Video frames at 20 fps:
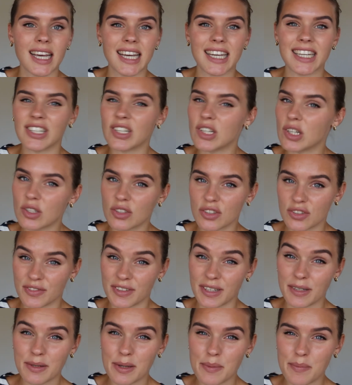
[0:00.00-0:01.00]
It looks
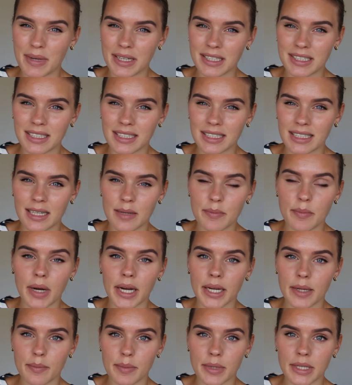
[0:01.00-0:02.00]
very messy in
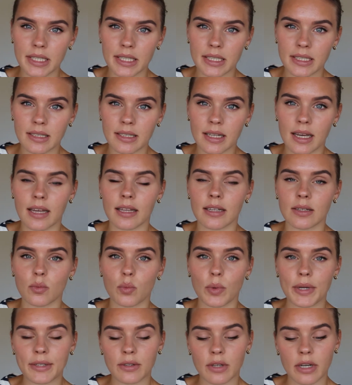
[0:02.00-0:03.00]
my opinion and
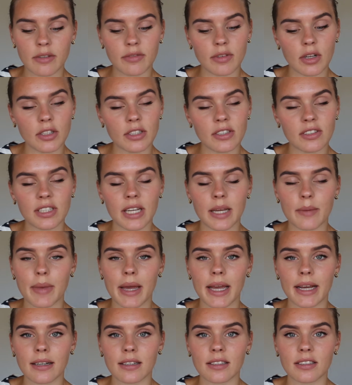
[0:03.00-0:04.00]
when you have all the same
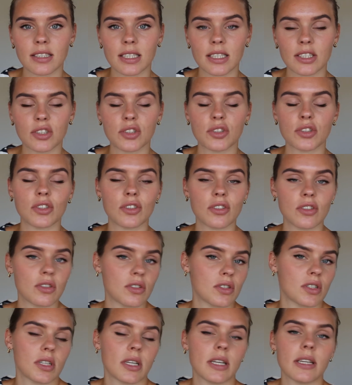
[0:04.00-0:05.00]
hangers it's
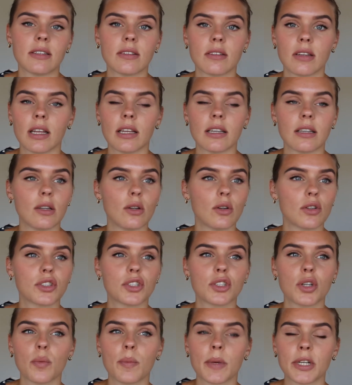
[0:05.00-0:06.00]
just it, it looks so